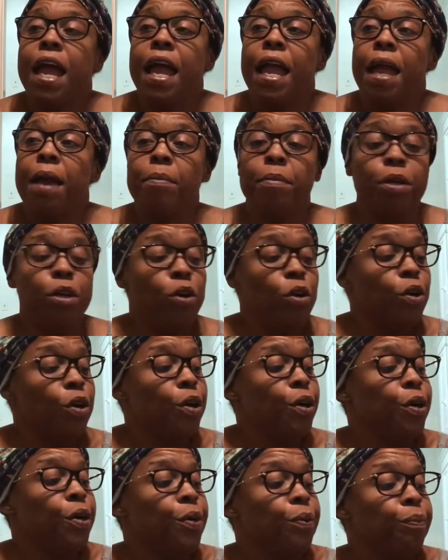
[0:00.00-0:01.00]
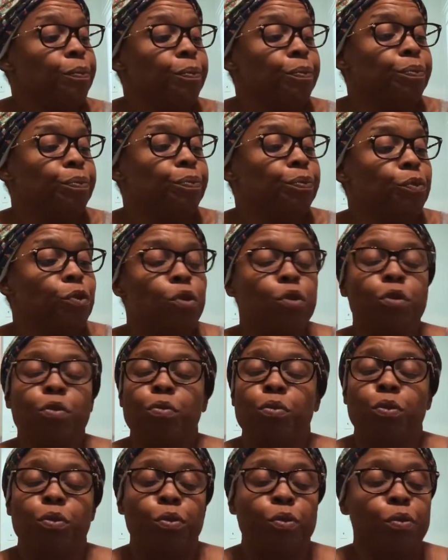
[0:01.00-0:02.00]
Abelard,
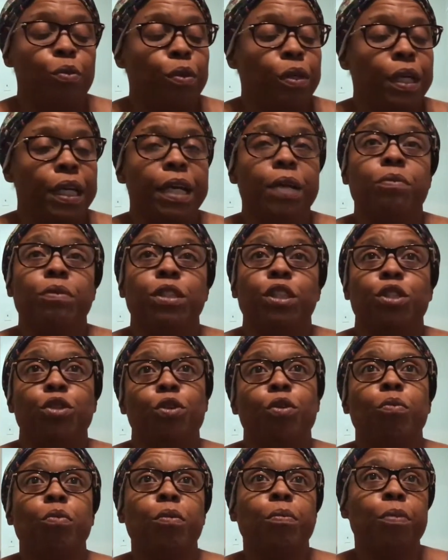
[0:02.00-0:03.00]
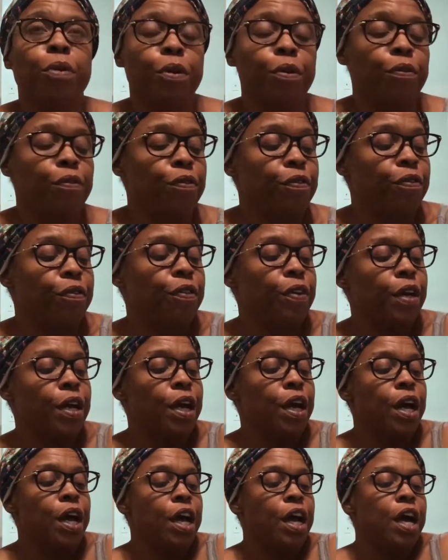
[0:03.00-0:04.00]
he was a noble birth
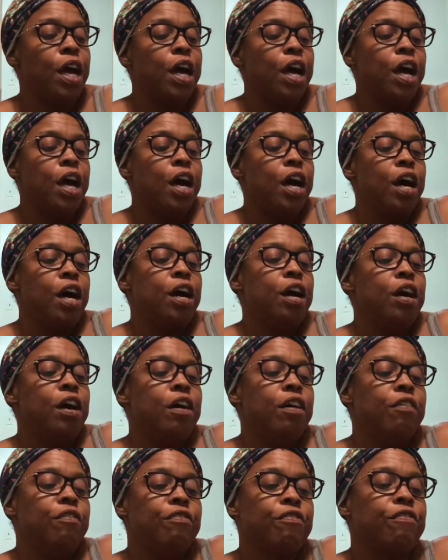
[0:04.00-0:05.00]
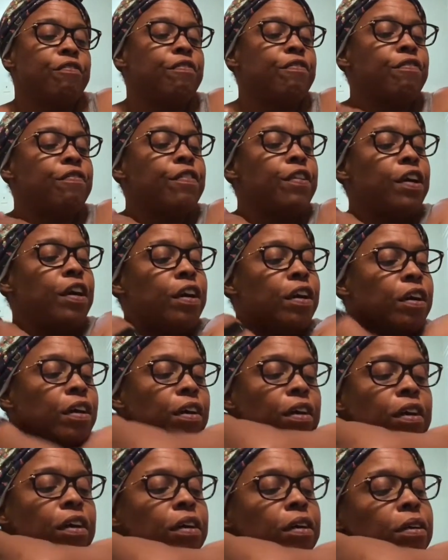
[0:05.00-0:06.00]
of
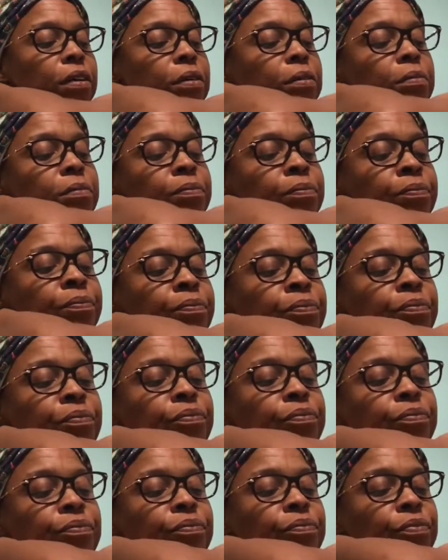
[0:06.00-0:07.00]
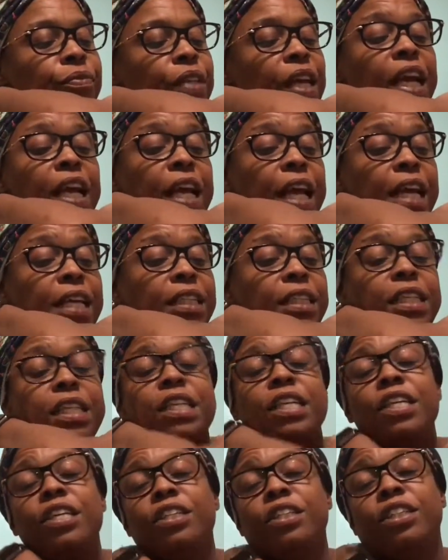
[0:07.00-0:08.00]
um, and
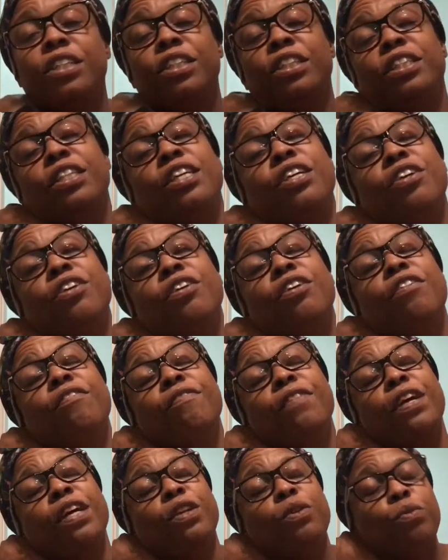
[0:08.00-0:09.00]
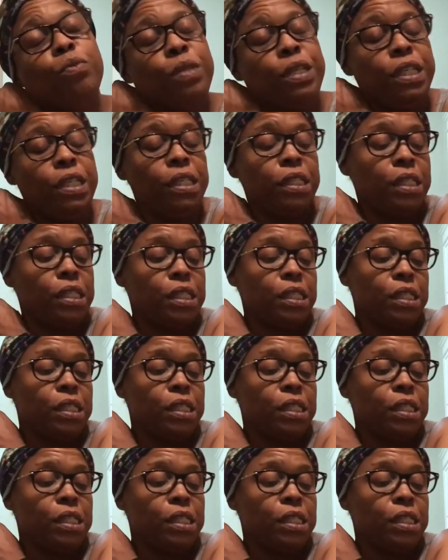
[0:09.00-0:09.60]
18 years the senior of Eloise.